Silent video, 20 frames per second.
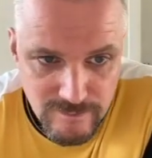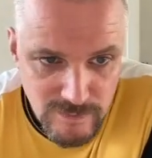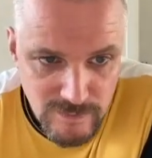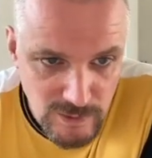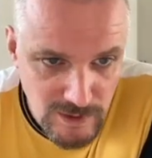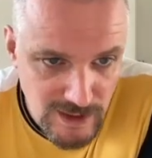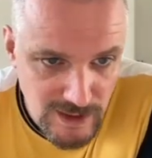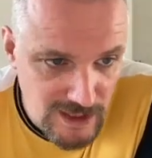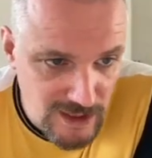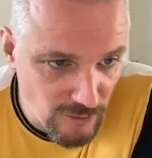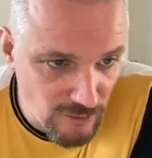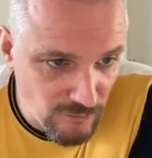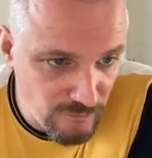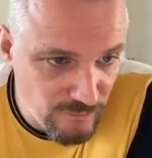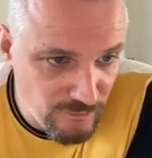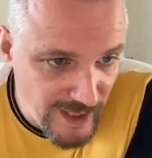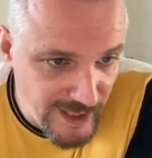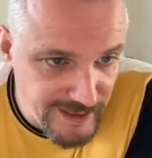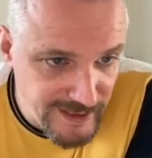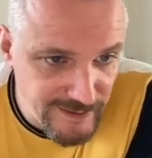Okay. You're
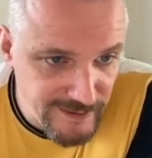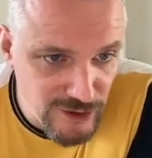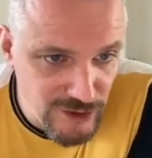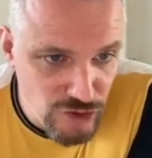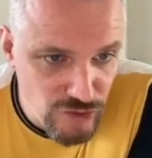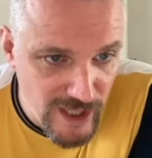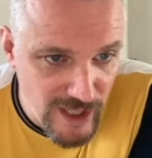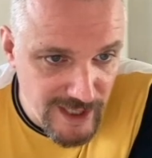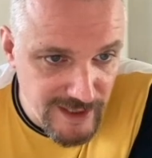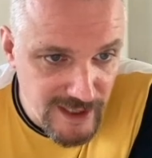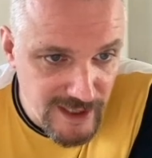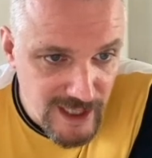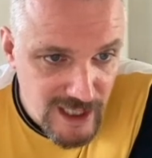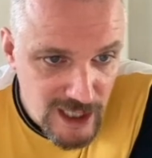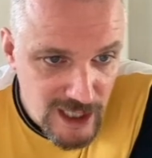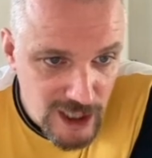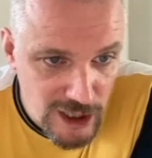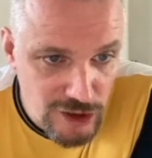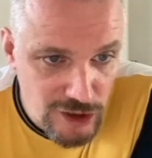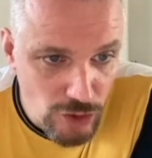finding the trend
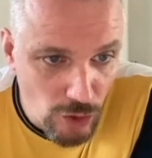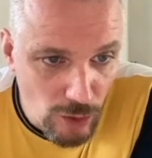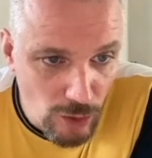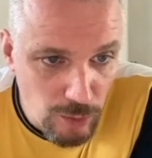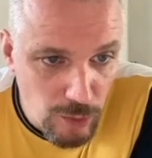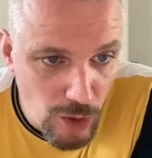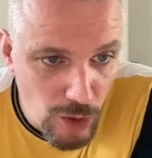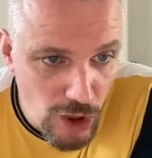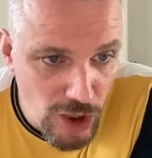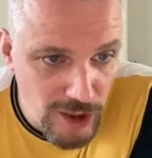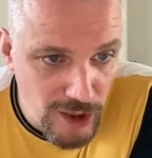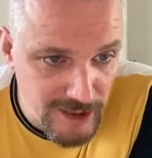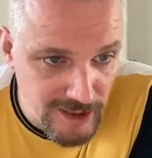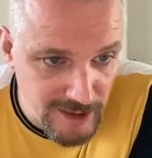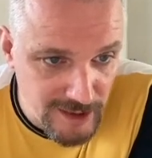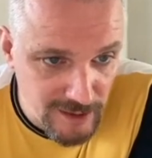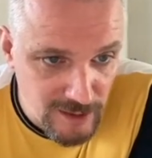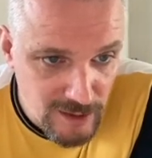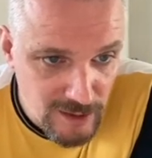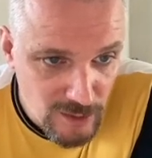and you're
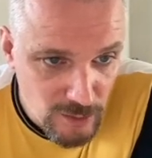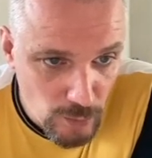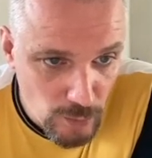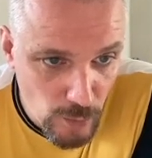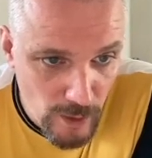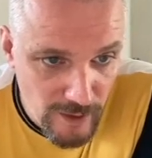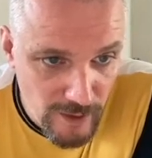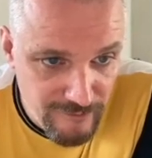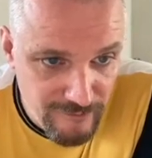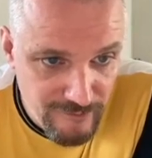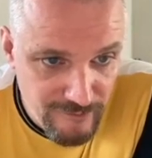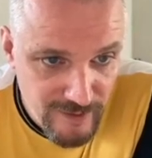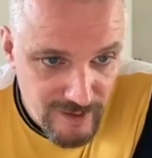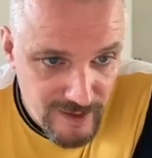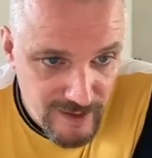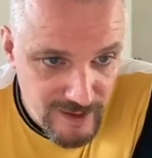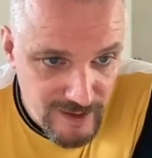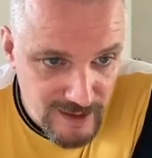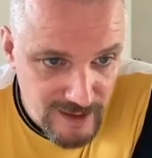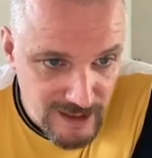working with
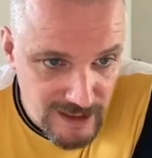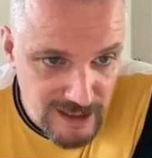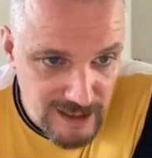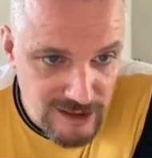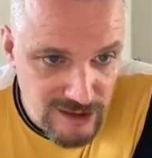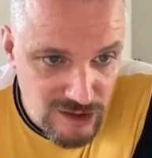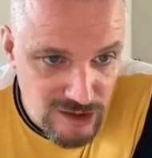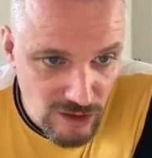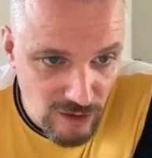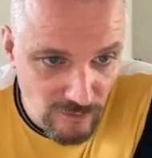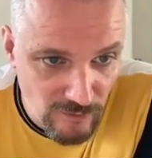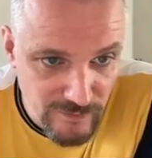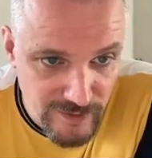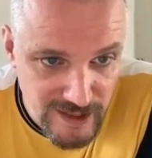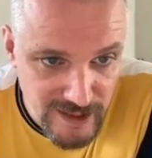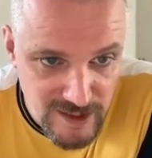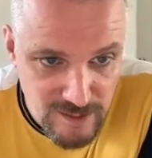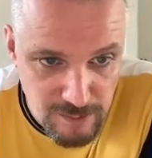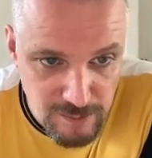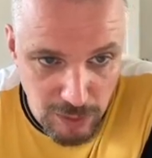each of
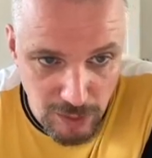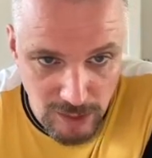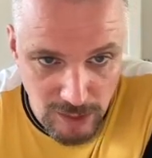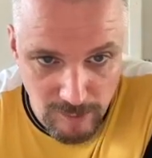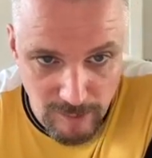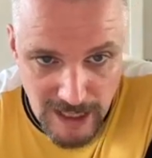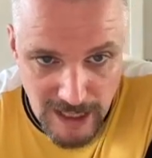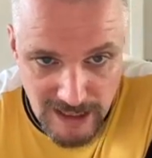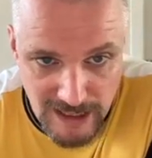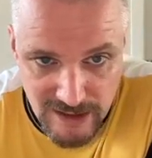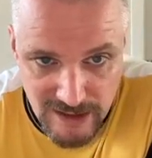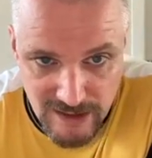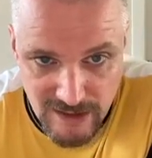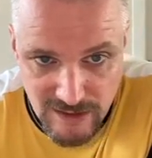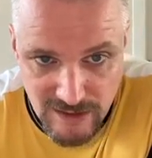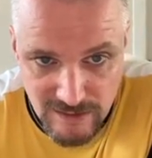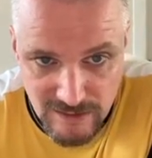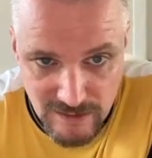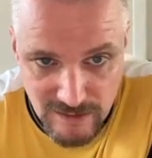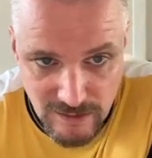these pullbacks.
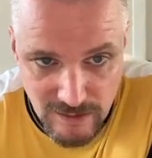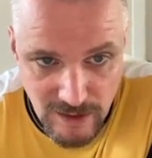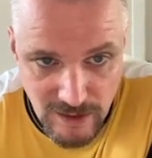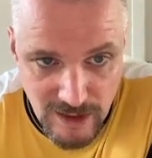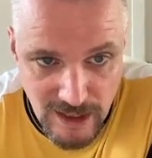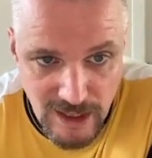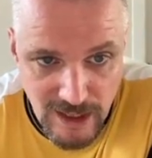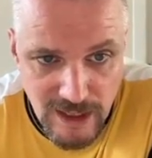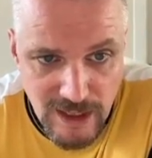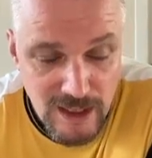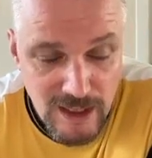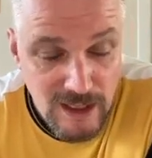Okay.